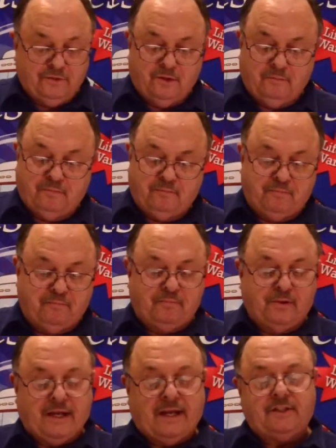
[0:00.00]
little
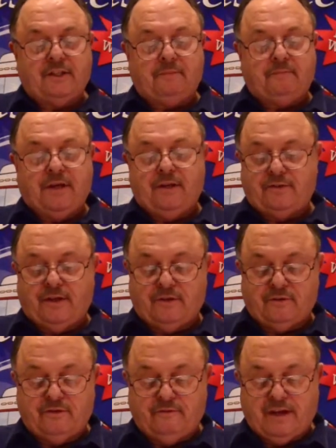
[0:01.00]
plastic piece
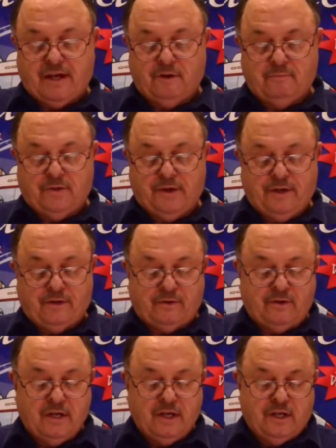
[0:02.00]
here is available
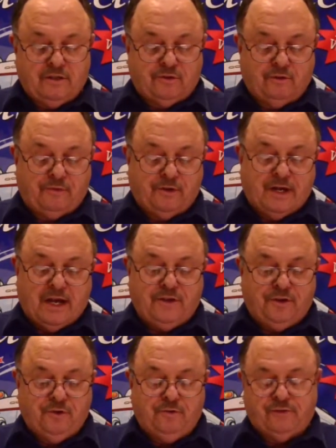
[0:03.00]
here, so if you're not
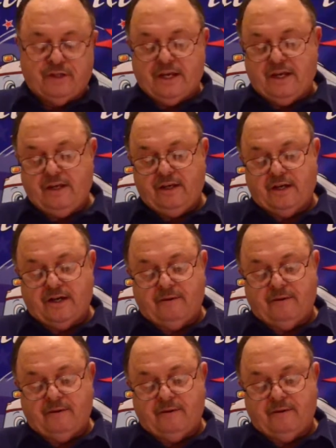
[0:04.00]
using a